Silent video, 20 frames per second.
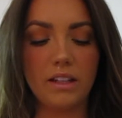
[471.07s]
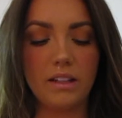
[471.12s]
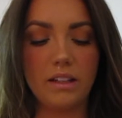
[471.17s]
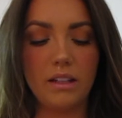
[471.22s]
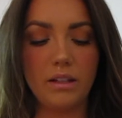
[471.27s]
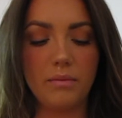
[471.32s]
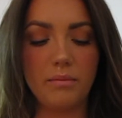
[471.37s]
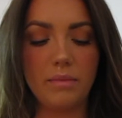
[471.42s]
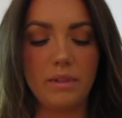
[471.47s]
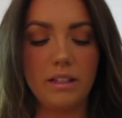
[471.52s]

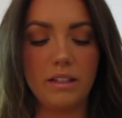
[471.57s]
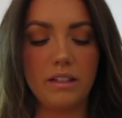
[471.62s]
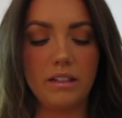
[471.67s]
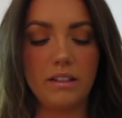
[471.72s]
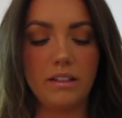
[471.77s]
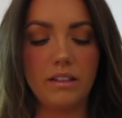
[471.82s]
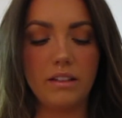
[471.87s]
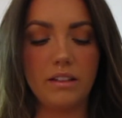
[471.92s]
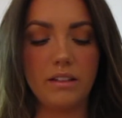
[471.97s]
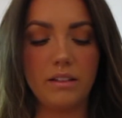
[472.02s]
Let
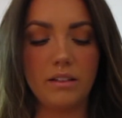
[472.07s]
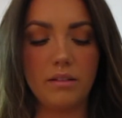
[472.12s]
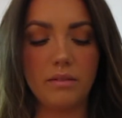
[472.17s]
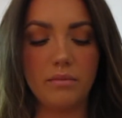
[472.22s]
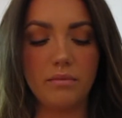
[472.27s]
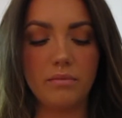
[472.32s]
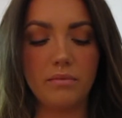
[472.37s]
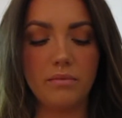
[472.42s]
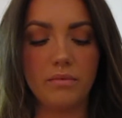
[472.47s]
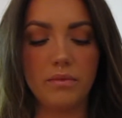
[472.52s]
me...
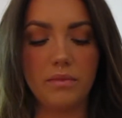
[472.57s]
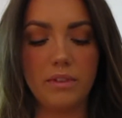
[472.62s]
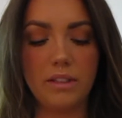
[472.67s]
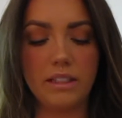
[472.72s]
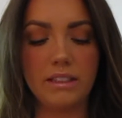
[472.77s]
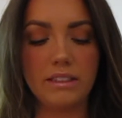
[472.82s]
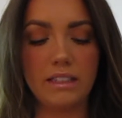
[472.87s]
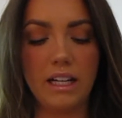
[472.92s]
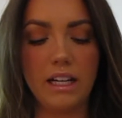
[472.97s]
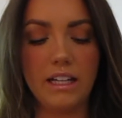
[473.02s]

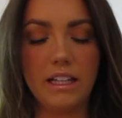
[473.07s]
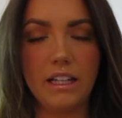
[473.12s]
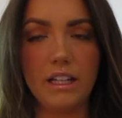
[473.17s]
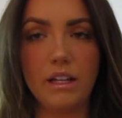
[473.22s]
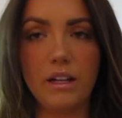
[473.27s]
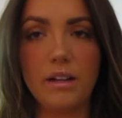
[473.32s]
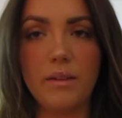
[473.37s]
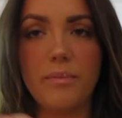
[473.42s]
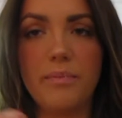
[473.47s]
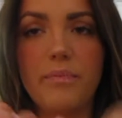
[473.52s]
It's kind of
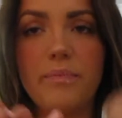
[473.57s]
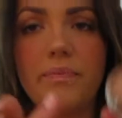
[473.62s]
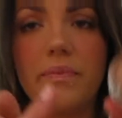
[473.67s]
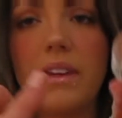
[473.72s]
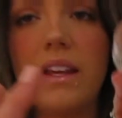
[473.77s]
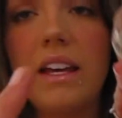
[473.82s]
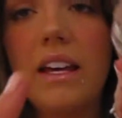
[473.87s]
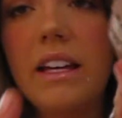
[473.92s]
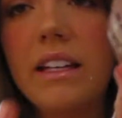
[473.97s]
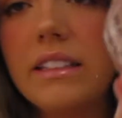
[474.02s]

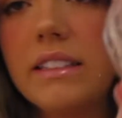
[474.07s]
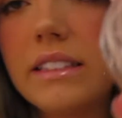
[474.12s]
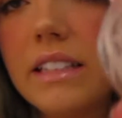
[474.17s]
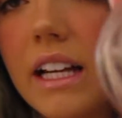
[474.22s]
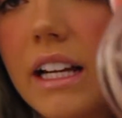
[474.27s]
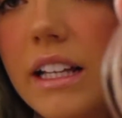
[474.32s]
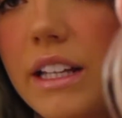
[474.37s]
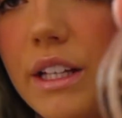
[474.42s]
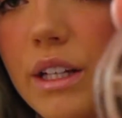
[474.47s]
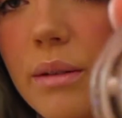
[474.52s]

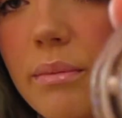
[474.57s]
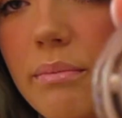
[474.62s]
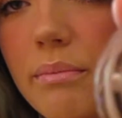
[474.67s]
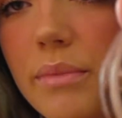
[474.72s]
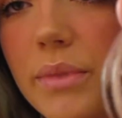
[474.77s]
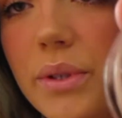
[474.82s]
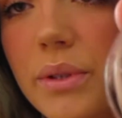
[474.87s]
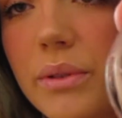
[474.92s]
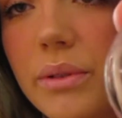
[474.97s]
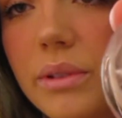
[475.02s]
like a
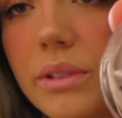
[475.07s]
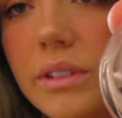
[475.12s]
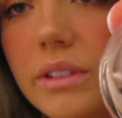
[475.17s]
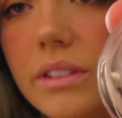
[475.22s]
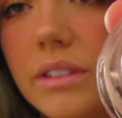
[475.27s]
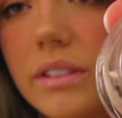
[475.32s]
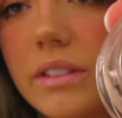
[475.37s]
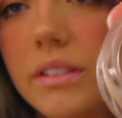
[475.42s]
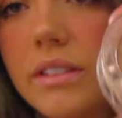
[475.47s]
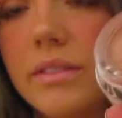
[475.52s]

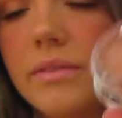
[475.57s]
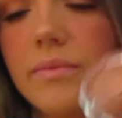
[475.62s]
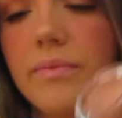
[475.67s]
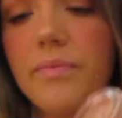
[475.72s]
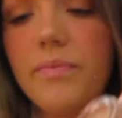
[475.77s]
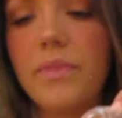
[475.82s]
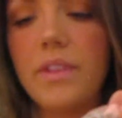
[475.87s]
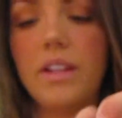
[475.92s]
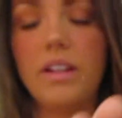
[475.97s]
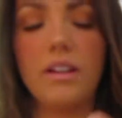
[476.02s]
mousse,
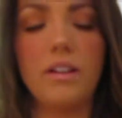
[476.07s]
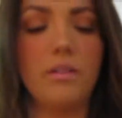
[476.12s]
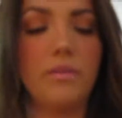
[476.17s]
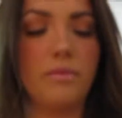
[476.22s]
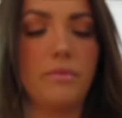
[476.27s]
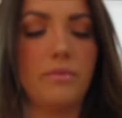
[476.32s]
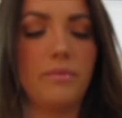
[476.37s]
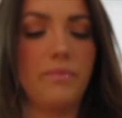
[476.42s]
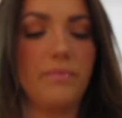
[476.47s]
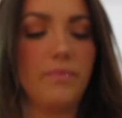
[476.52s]
you know?
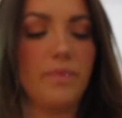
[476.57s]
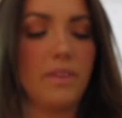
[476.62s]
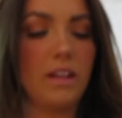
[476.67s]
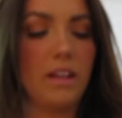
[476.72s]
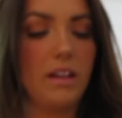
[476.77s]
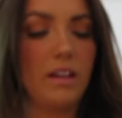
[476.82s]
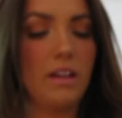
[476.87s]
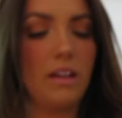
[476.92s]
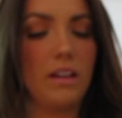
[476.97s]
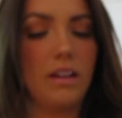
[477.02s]

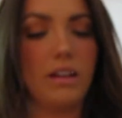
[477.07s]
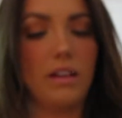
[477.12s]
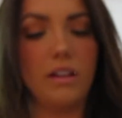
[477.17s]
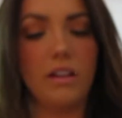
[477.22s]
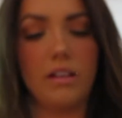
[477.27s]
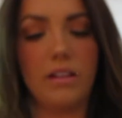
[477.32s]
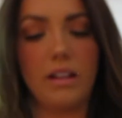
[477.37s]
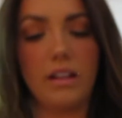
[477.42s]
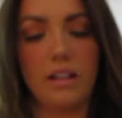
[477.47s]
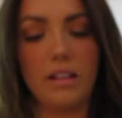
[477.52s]

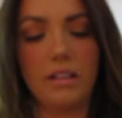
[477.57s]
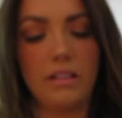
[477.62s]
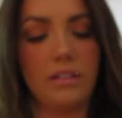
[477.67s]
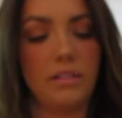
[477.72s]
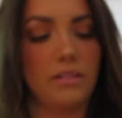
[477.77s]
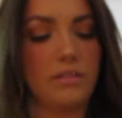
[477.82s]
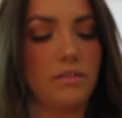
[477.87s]
Okay.